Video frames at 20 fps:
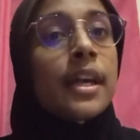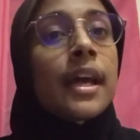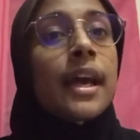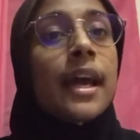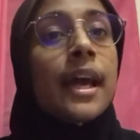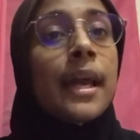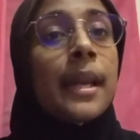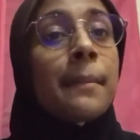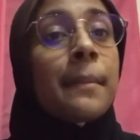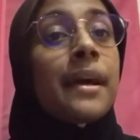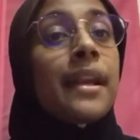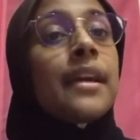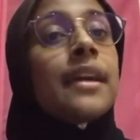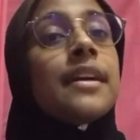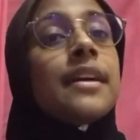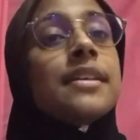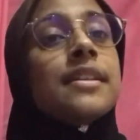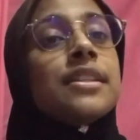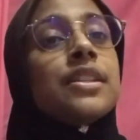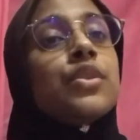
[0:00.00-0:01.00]
And
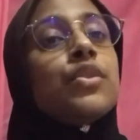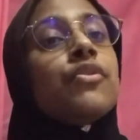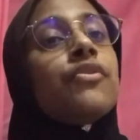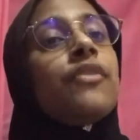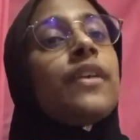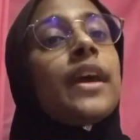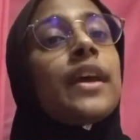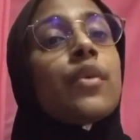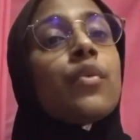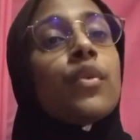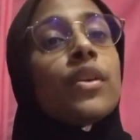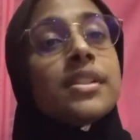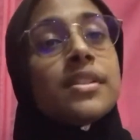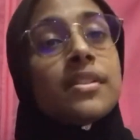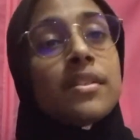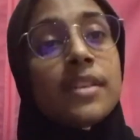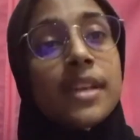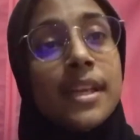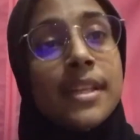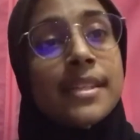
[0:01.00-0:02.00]
Malaya's new flag was
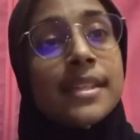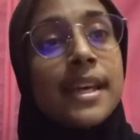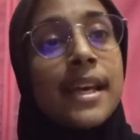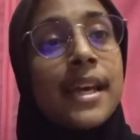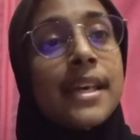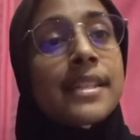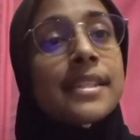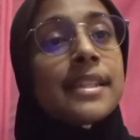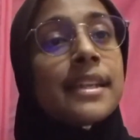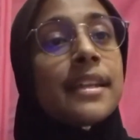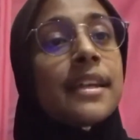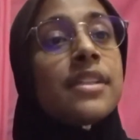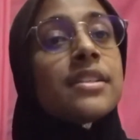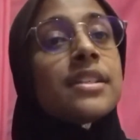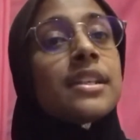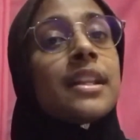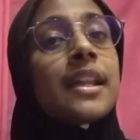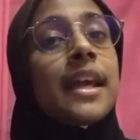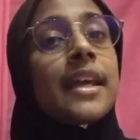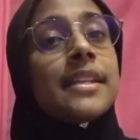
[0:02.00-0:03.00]
raised as the
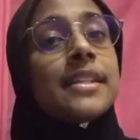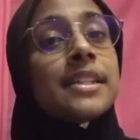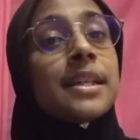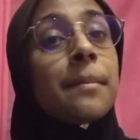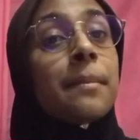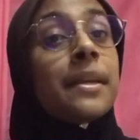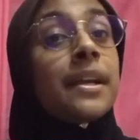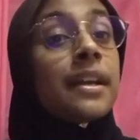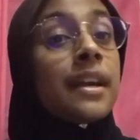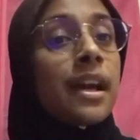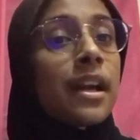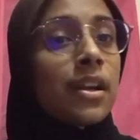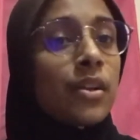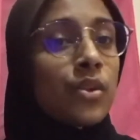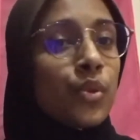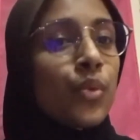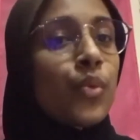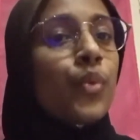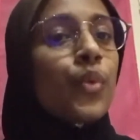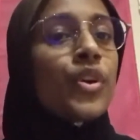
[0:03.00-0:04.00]
national anthem
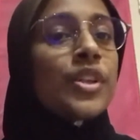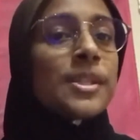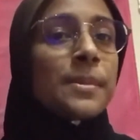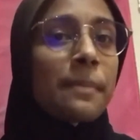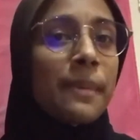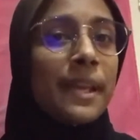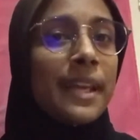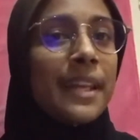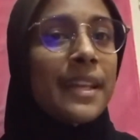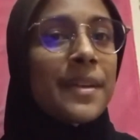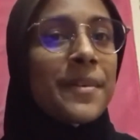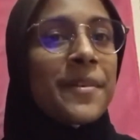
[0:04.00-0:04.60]
Negaraku was played.